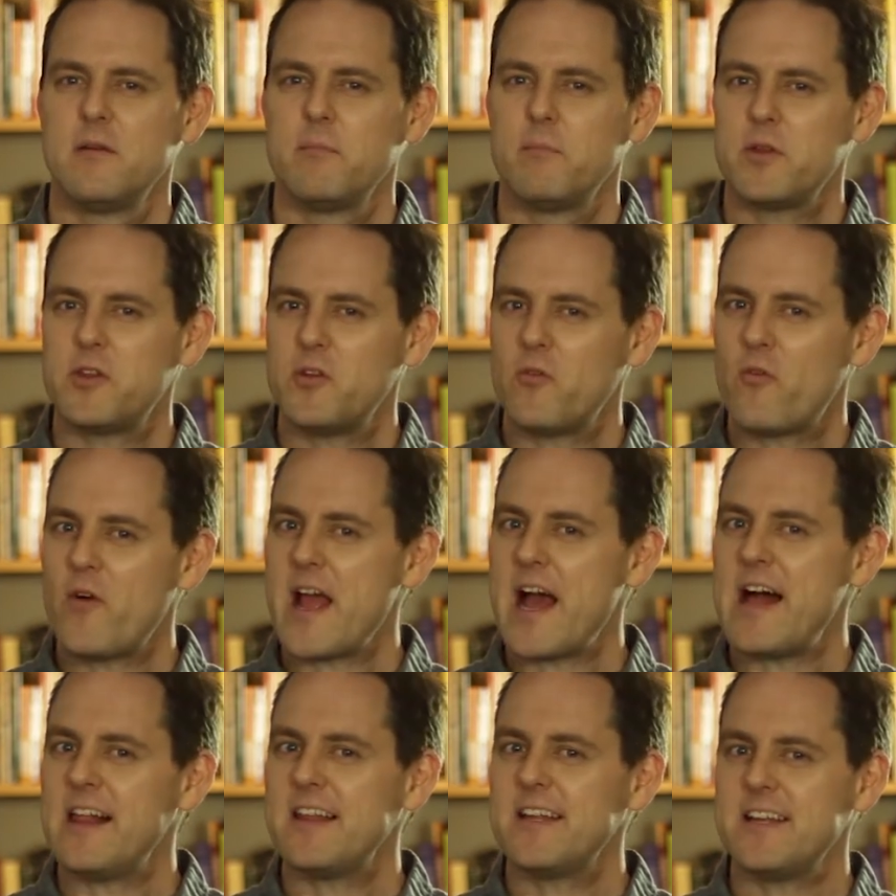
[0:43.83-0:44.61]
But the
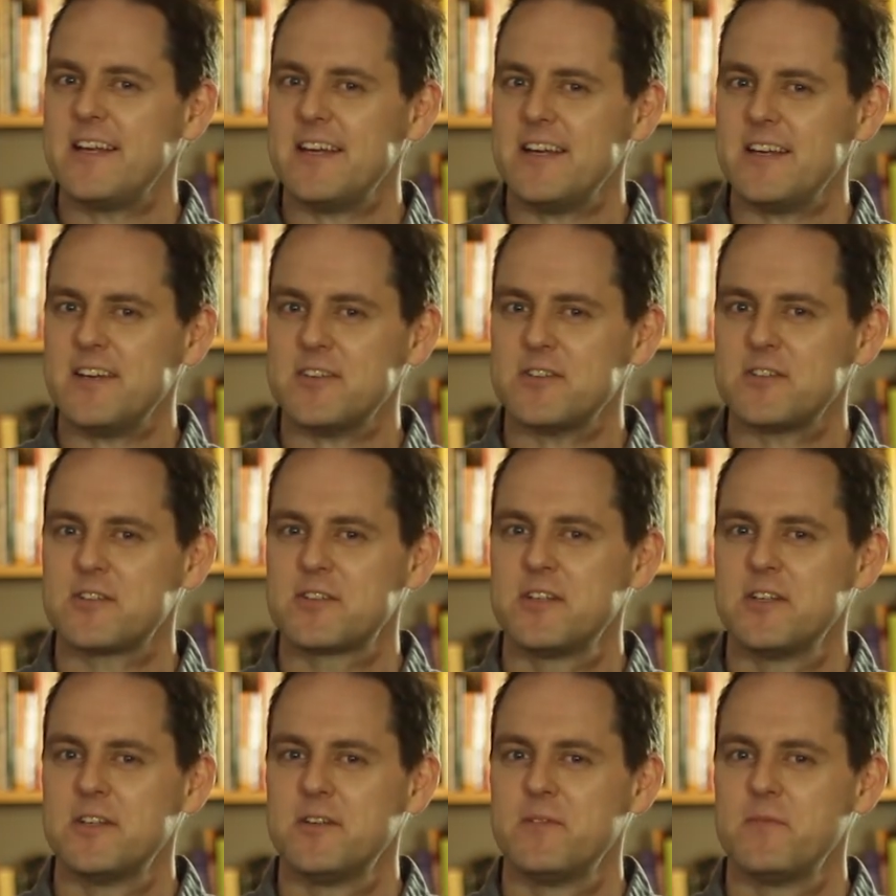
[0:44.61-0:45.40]
reality
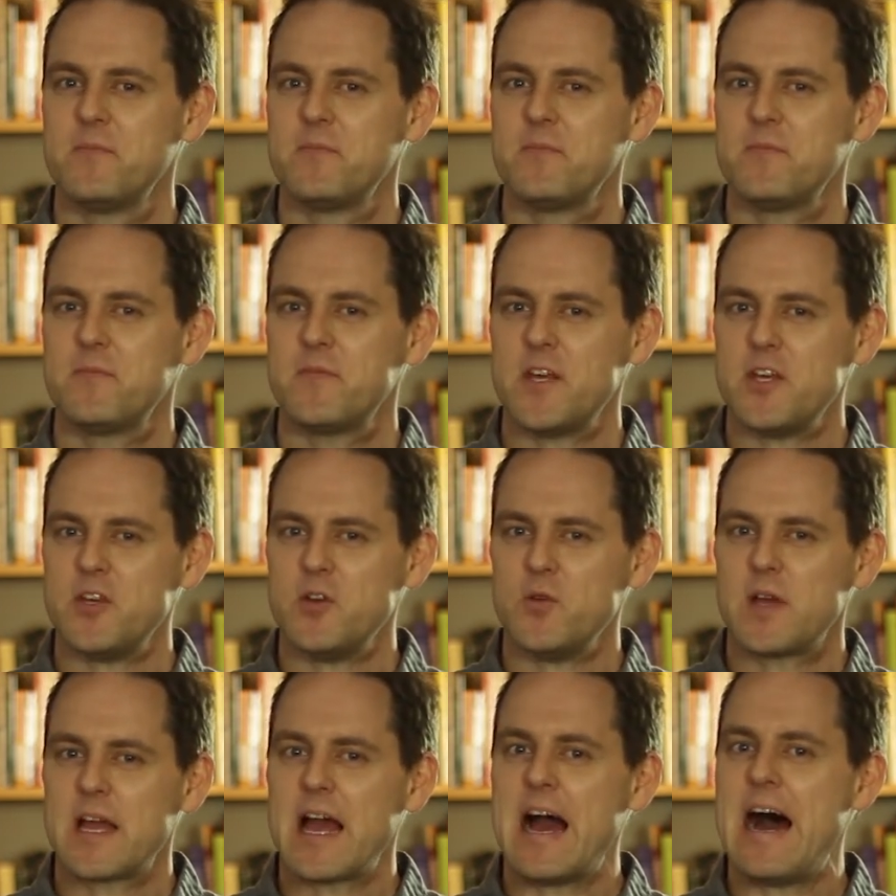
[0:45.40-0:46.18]
is that
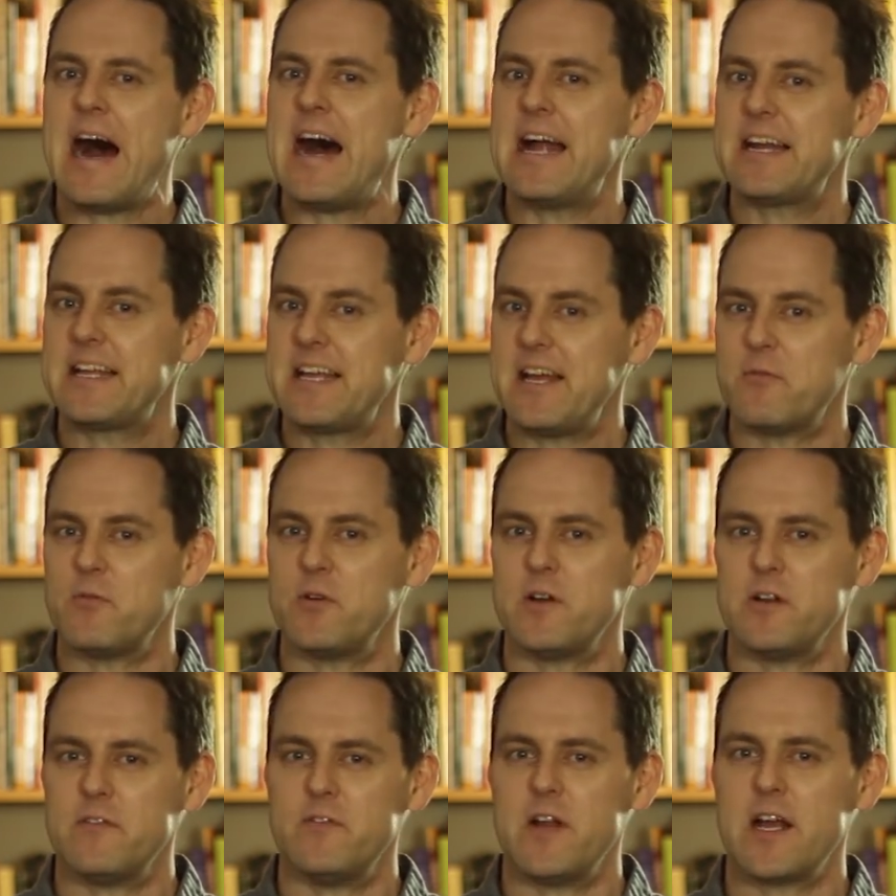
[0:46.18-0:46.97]
you can't get
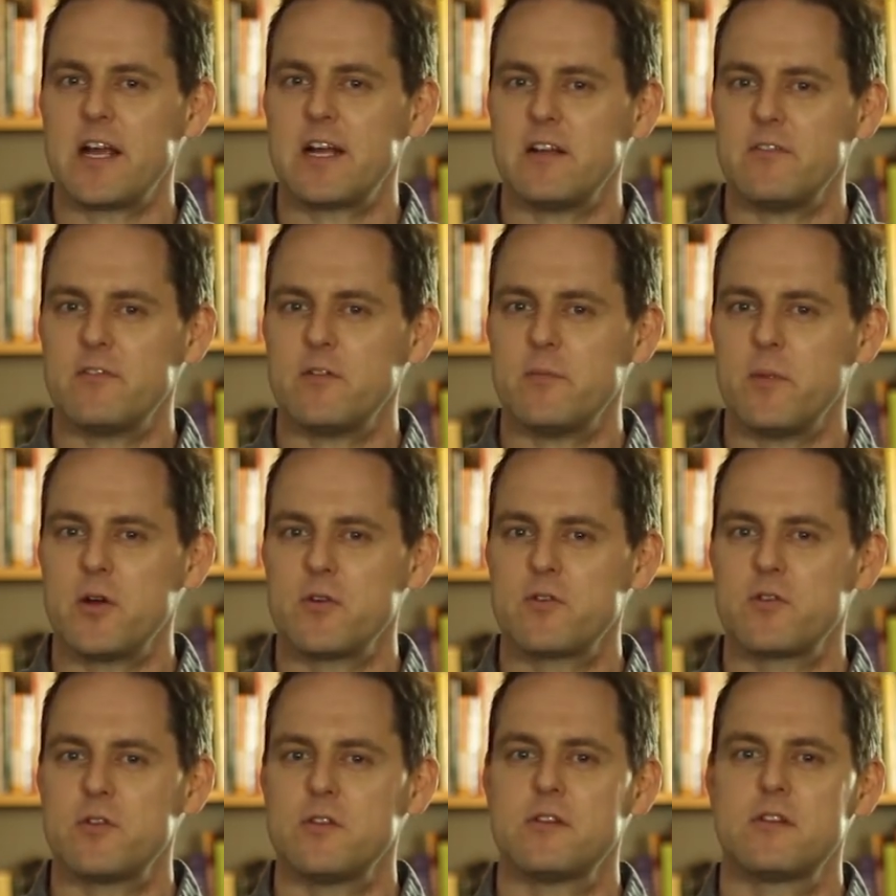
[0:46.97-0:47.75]
rid of negative
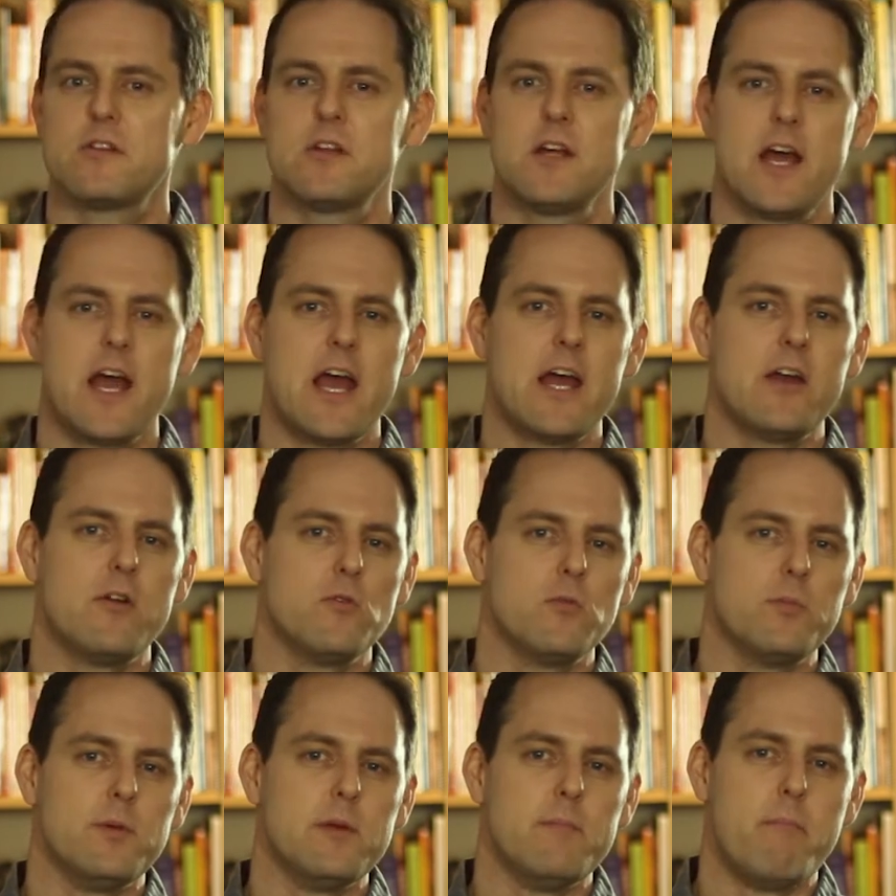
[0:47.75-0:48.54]
emotions, and it
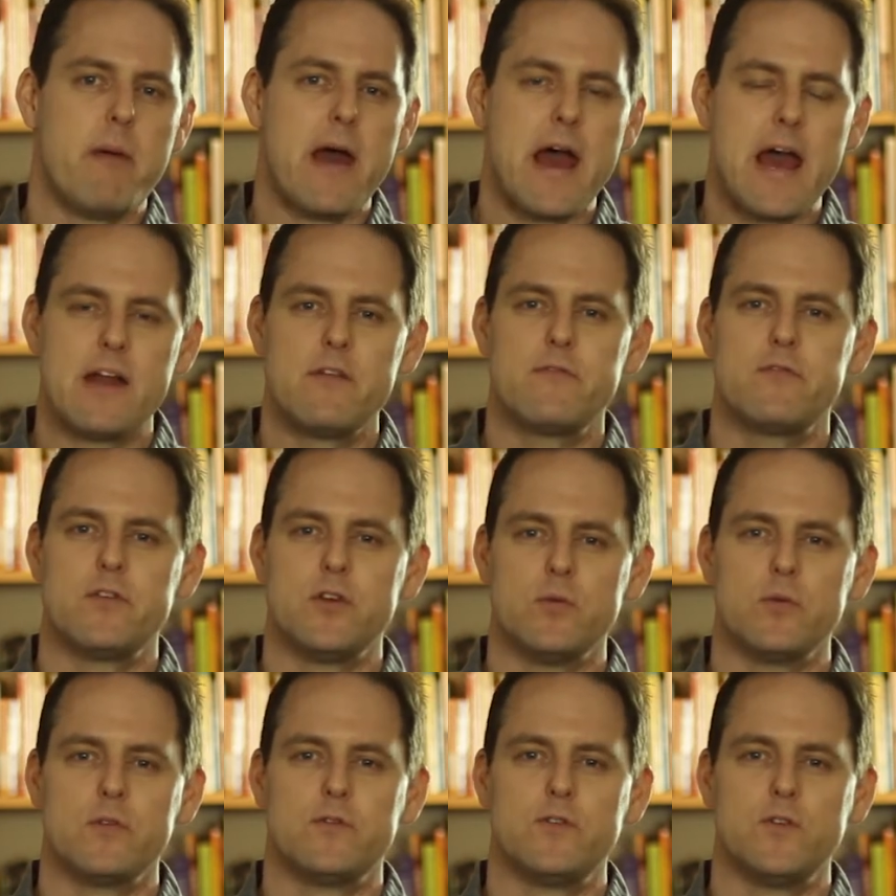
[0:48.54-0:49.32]
will be bad for
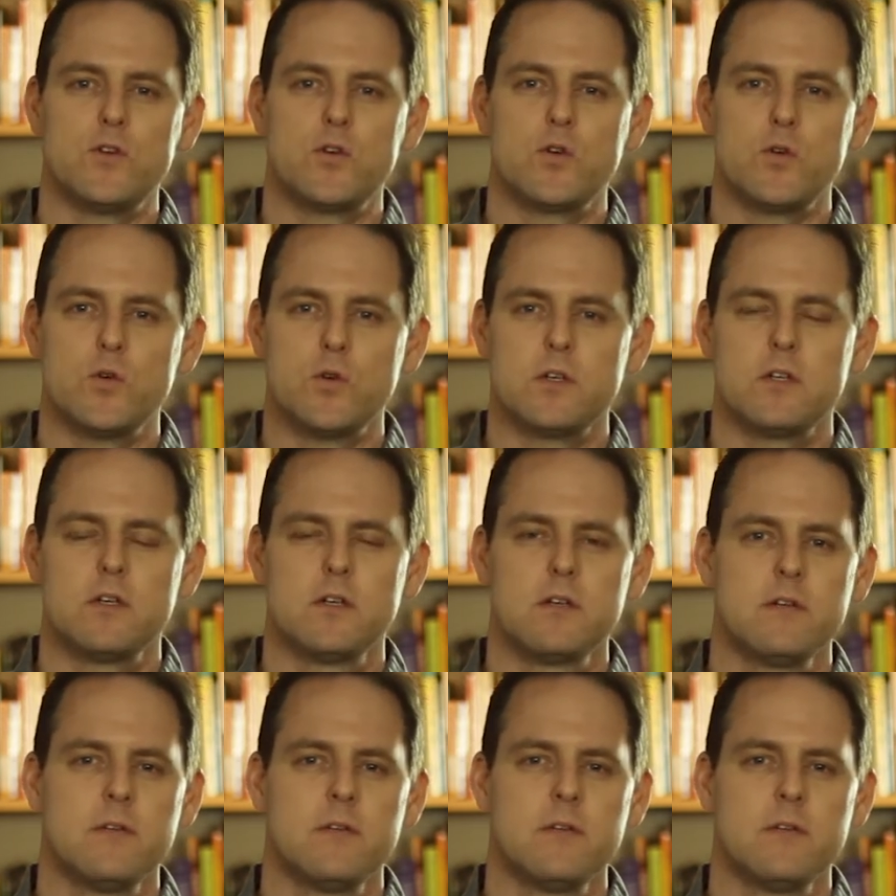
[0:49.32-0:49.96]
you if you could.